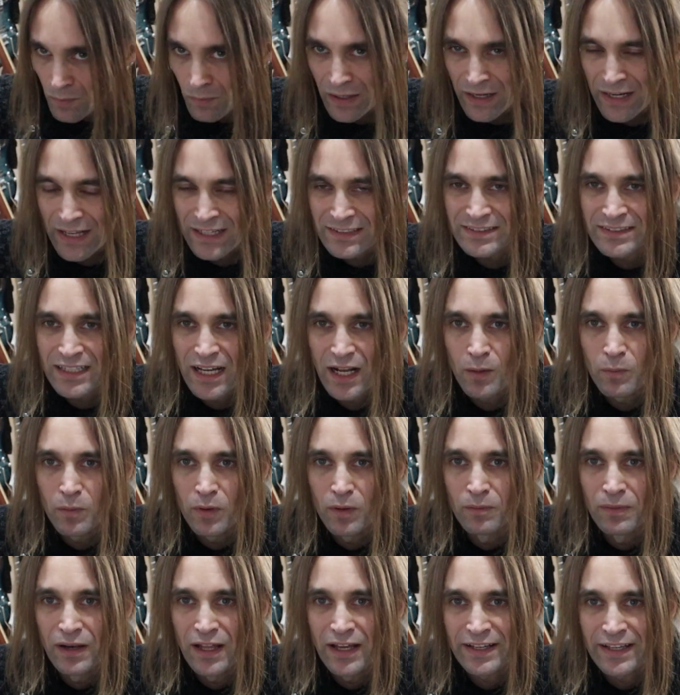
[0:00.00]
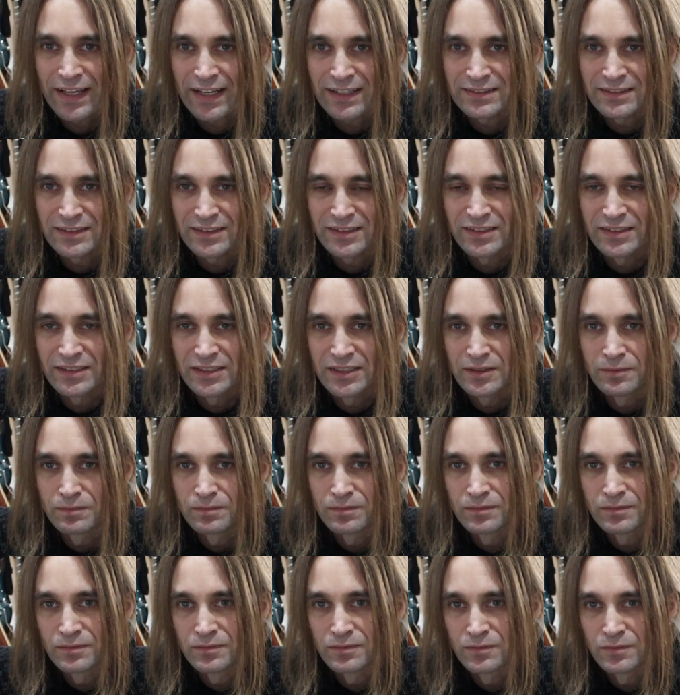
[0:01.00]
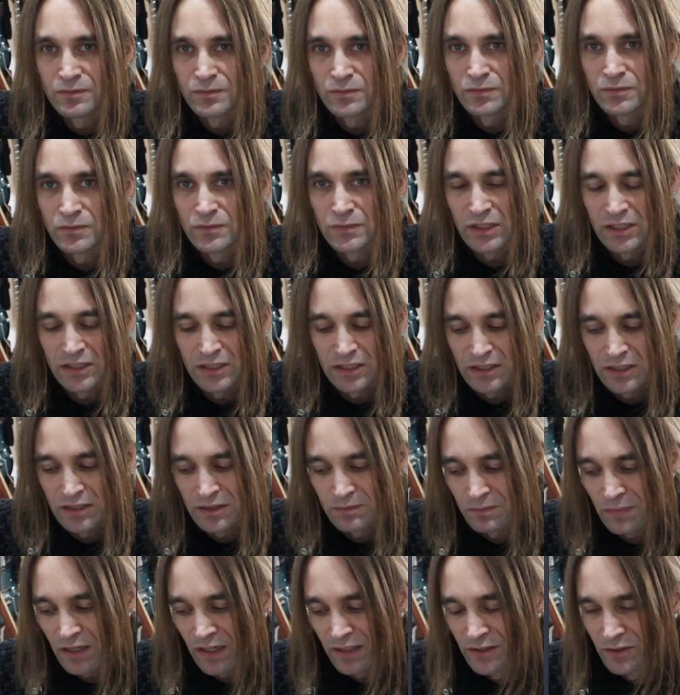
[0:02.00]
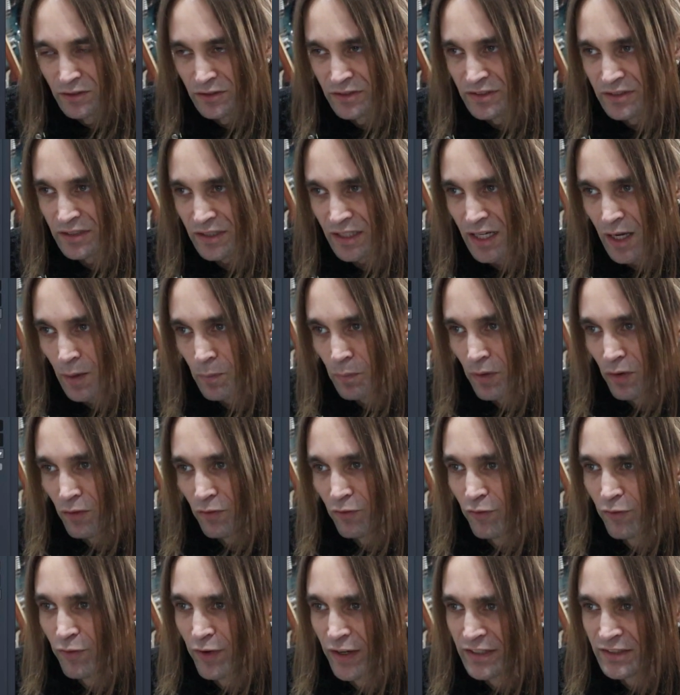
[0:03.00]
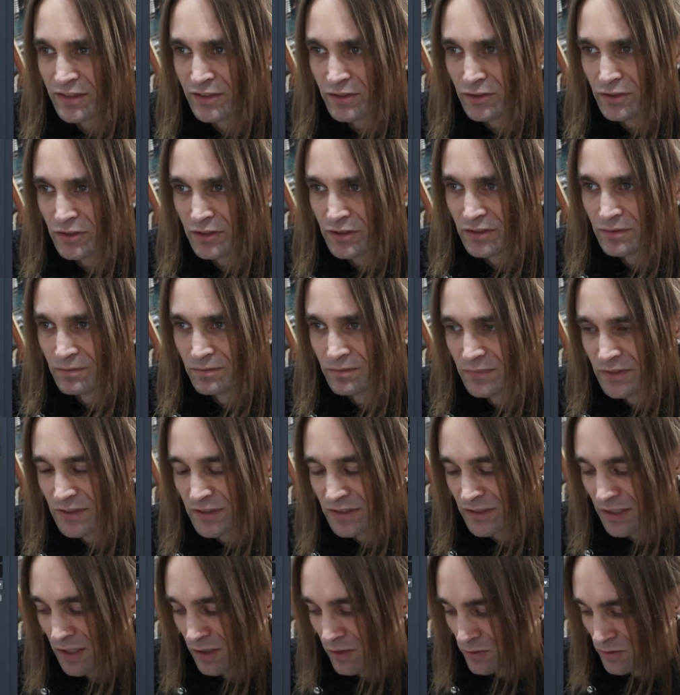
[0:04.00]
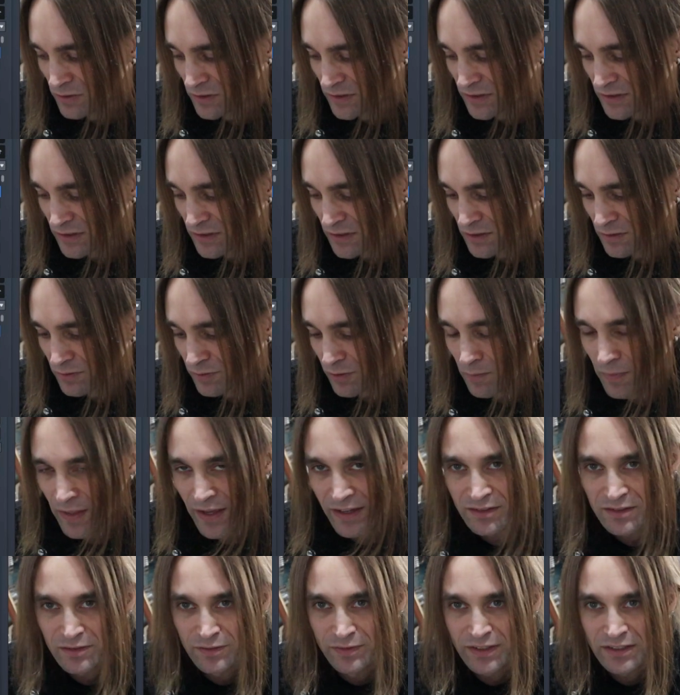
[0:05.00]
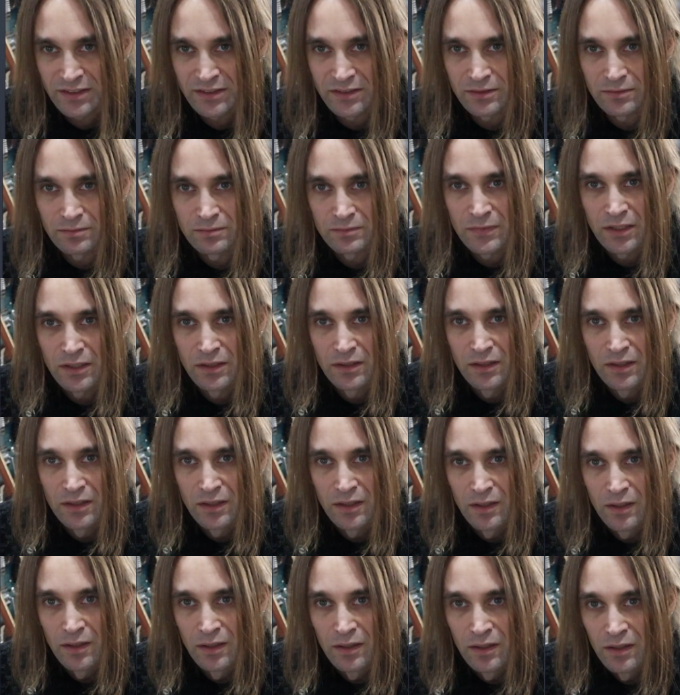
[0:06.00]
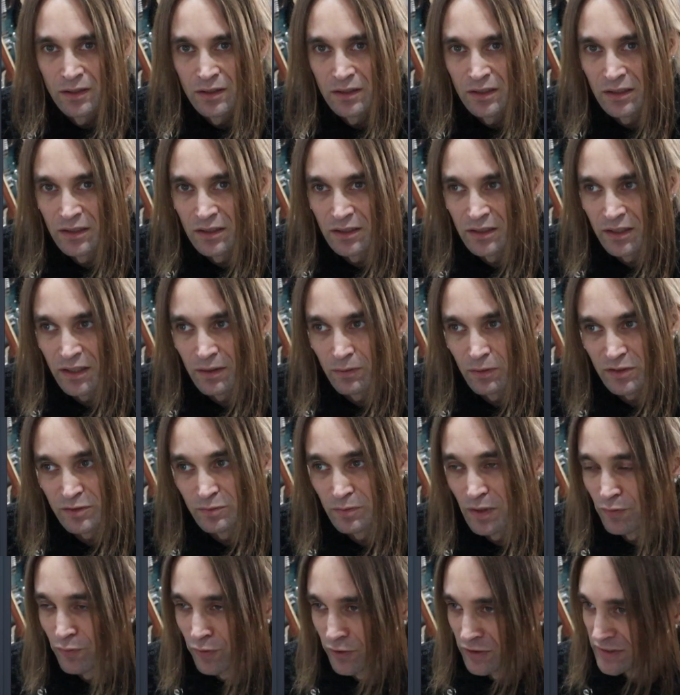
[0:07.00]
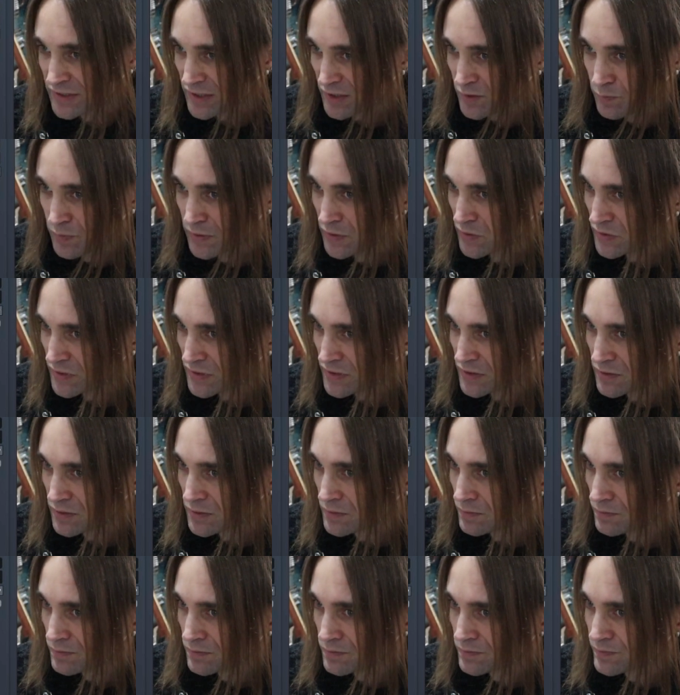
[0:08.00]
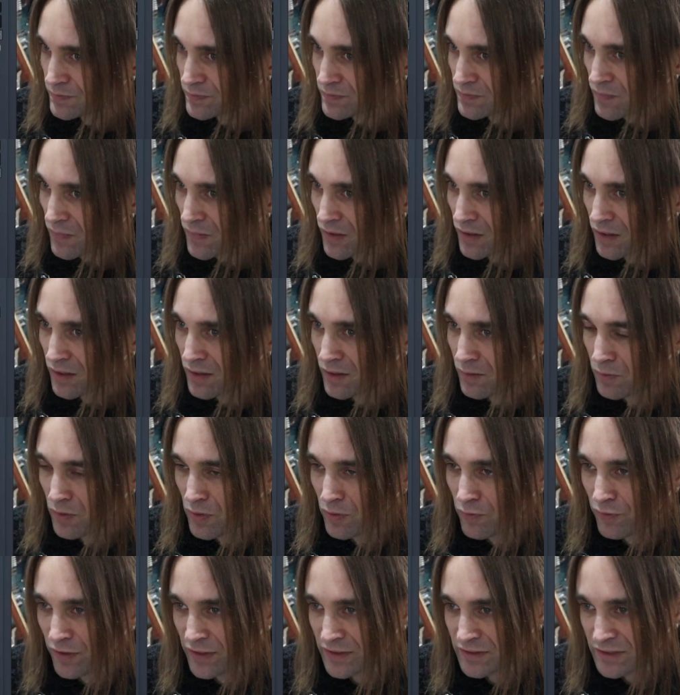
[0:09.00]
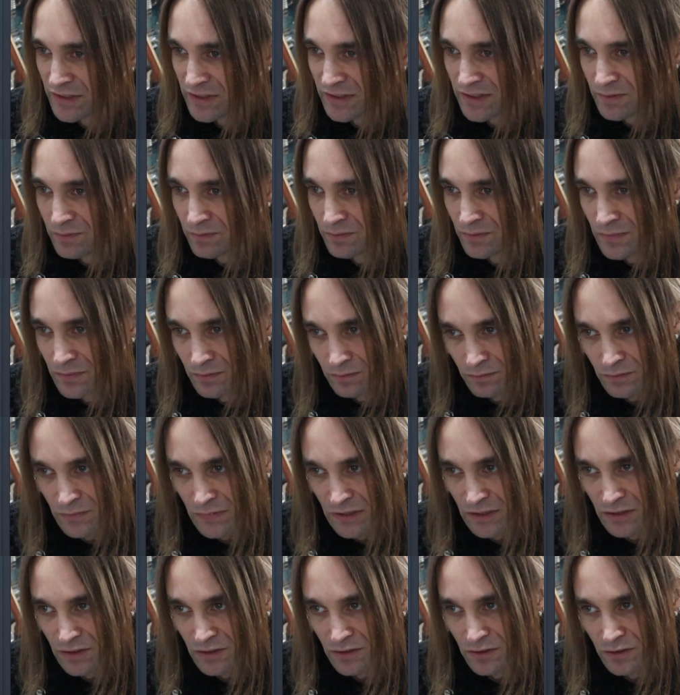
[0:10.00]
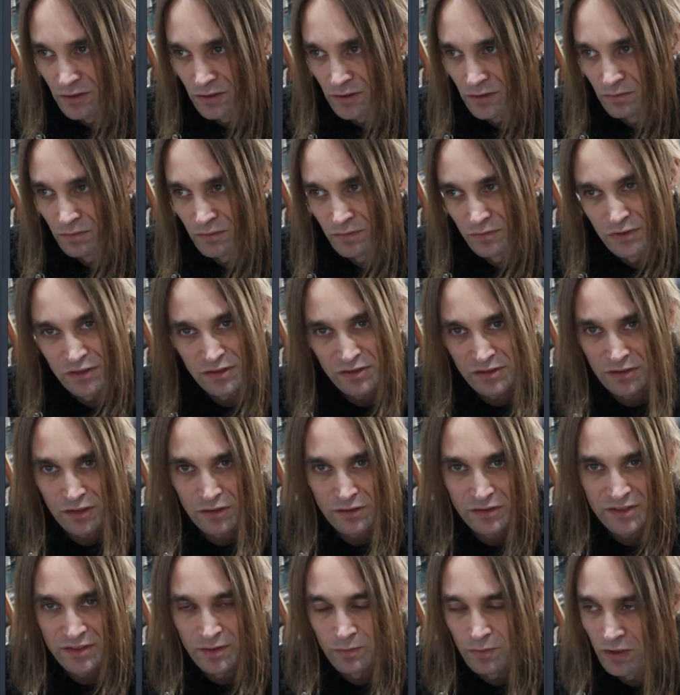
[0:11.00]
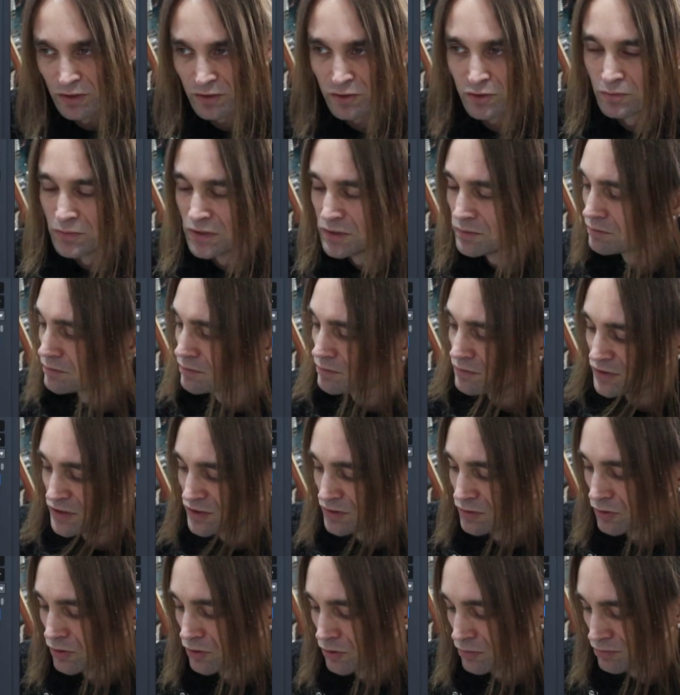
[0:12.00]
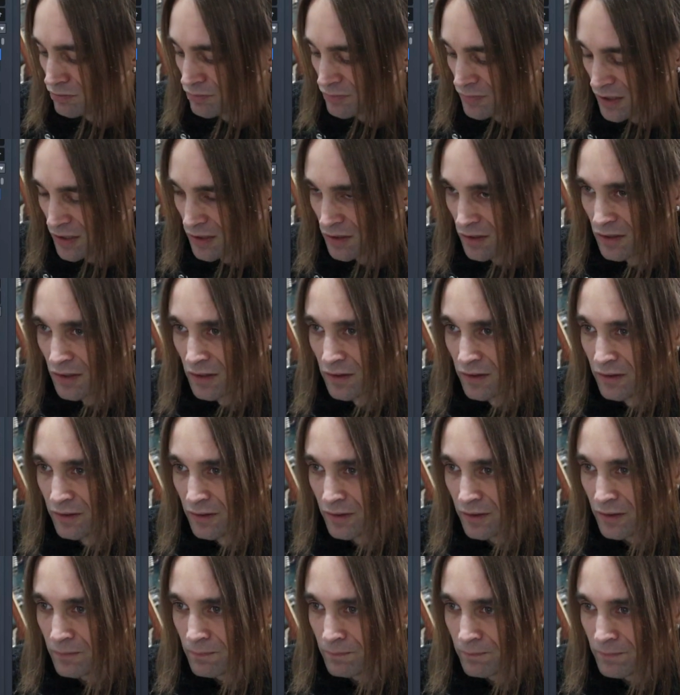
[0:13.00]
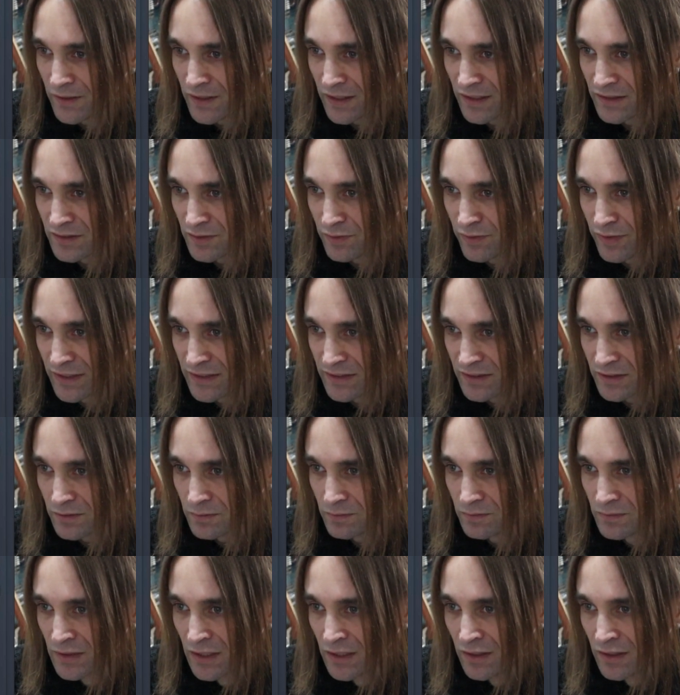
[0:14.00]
My last album, Like Ecstasy, I used a couple of phaser sounds from the XFX, and that was my first experience with phasers, and this sounds similar to me. So yeah, it has a phaser.